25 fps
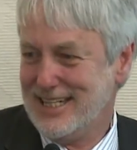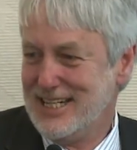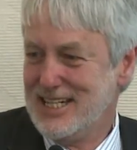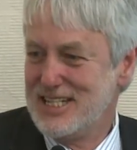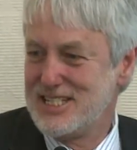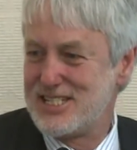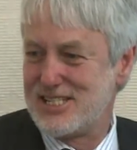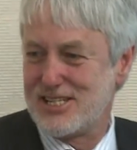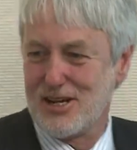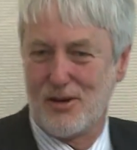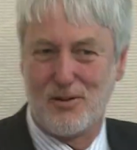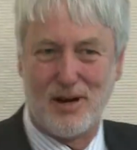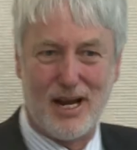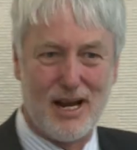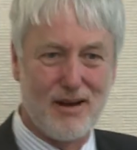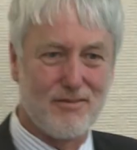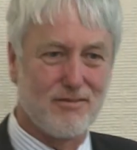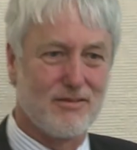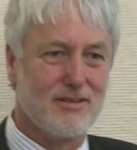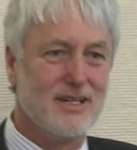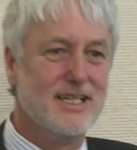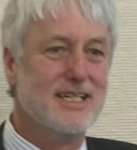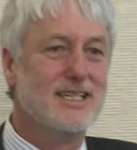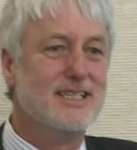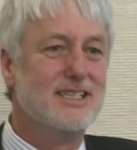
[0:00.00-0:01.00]
So
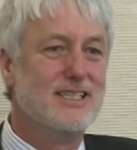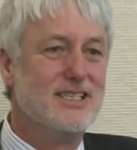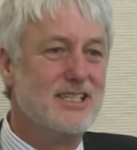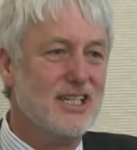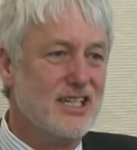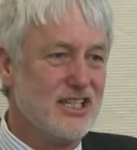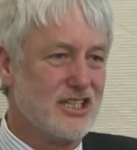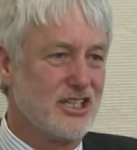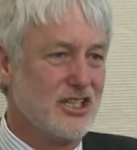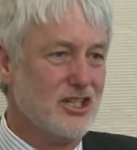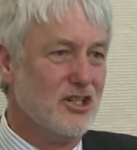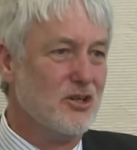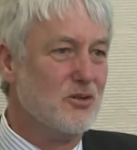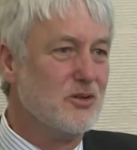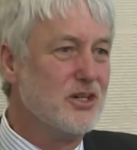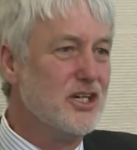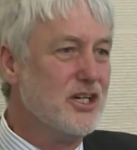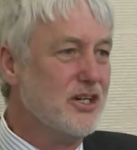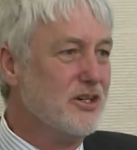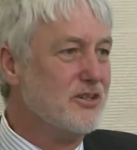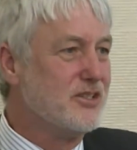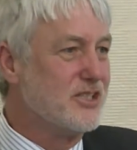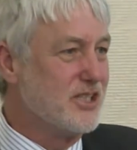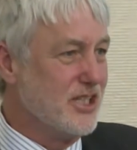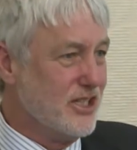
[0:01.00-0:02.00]
every additional
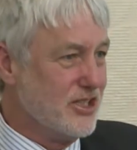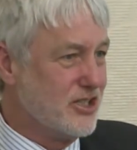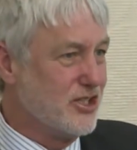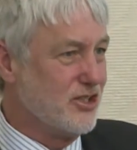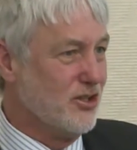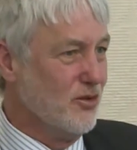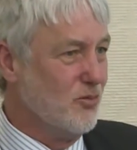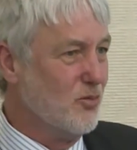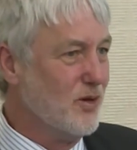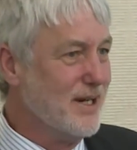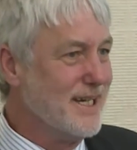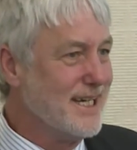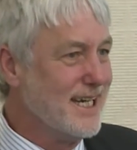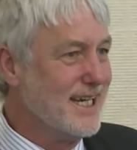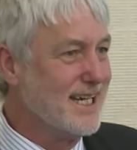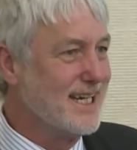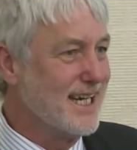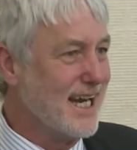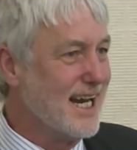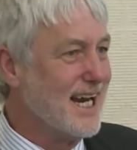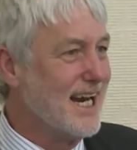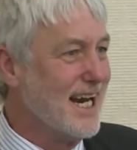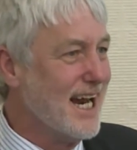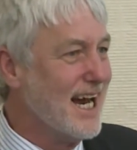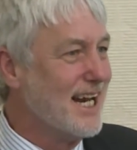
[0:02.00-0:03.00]
usage that we can
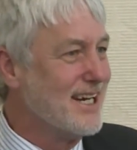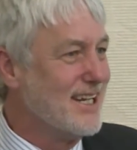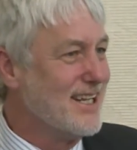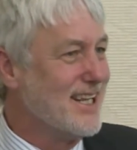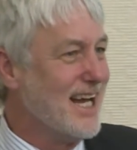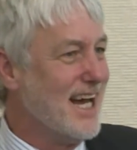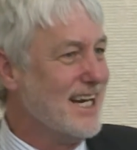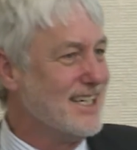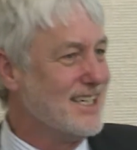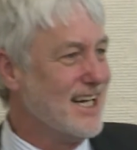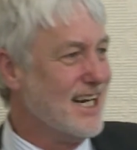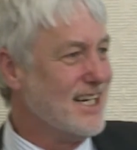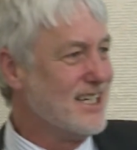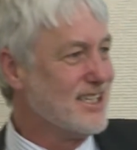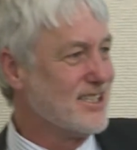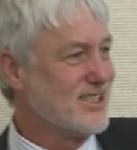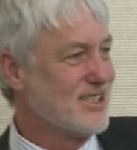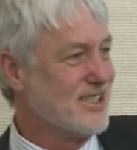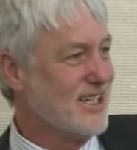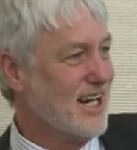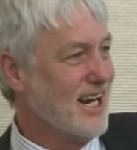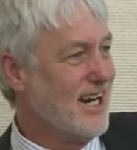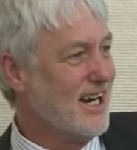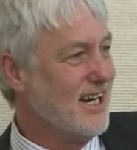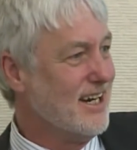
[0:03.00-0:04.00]
get out of that data
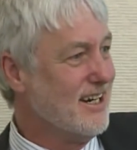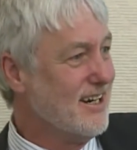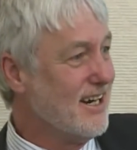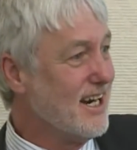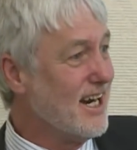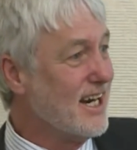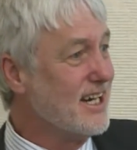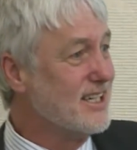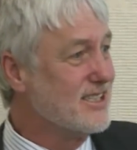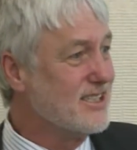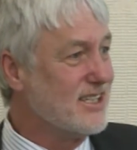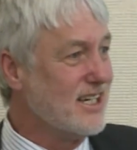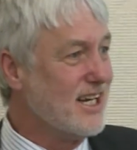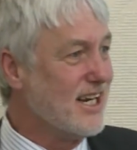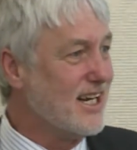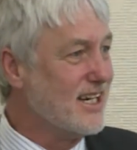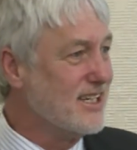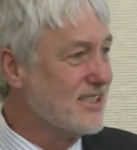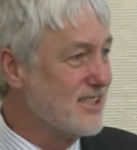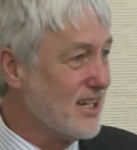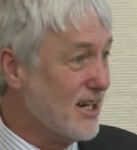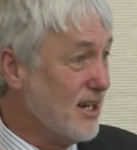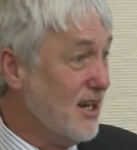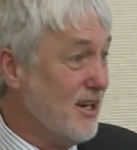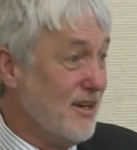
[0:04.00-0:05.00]
set is
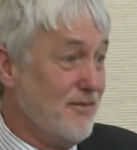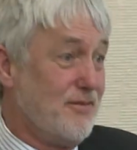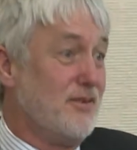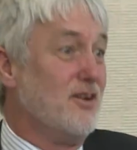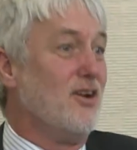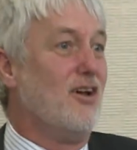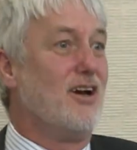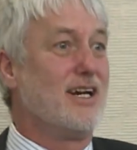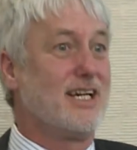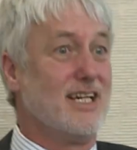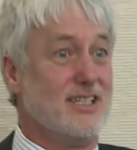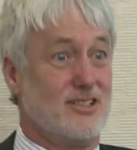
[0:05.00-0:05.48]
if you like,